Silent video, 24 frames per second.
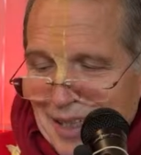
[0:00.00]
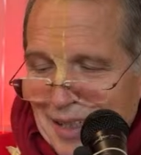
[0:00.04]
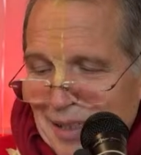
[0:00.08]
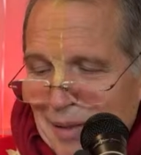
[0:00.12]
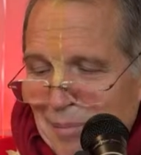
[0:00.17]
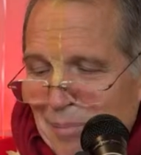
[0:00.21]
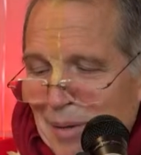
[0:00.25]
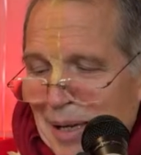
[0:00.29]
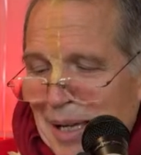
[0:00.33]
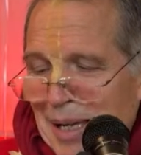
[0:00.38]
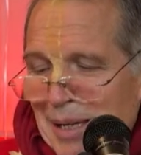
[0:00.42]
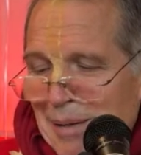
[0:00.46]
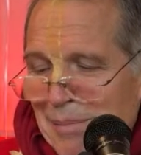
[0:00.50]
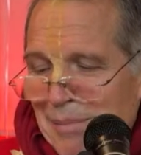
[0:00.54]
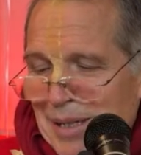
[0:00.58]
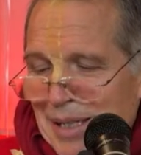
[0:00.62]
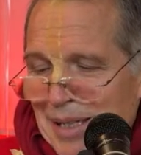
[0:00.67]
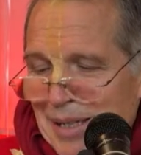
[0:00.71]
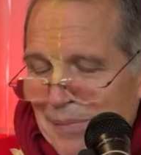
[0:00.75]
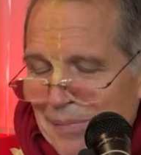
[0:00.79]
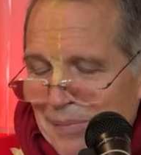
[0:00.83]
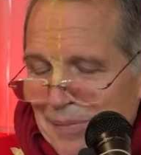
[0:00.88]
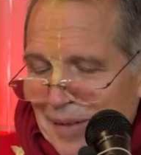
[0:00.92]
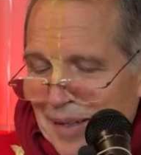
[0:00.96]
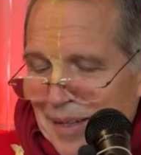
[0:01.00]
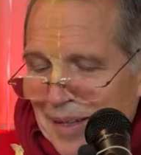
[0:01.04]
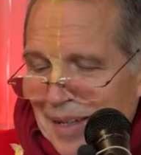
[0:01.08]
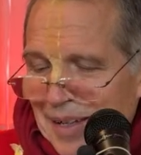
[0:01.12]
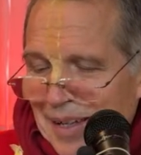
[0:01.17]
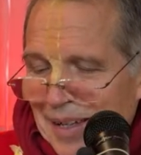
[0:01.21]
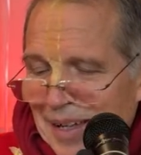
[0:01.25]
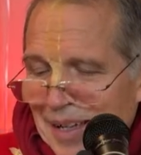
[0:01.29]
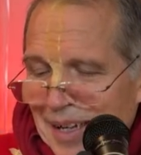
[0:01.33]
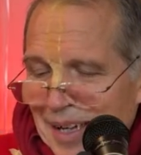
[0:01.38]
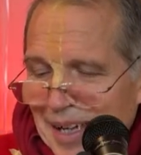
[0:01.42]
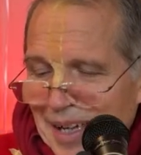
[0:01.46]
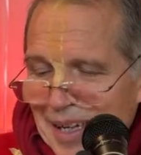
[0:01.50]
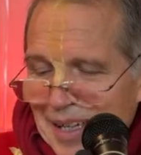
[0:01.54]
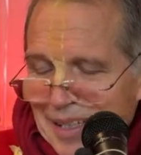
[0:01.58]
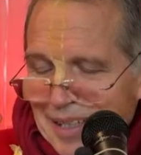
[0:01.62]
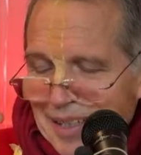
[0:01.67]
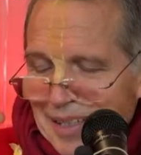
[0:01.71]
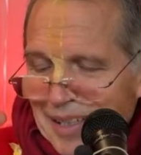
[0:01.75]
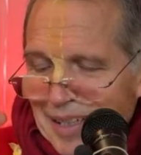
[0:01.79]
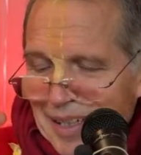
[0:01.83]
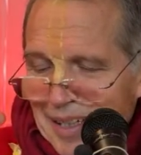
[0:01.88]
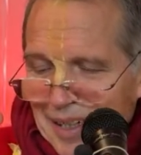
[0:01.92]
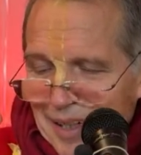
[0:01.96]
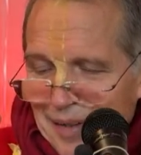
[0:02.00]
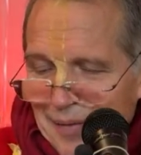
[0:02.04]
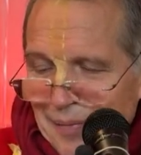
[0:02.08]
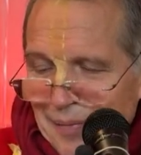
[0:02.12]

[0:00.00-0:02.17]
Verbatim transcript: a baby, and uh,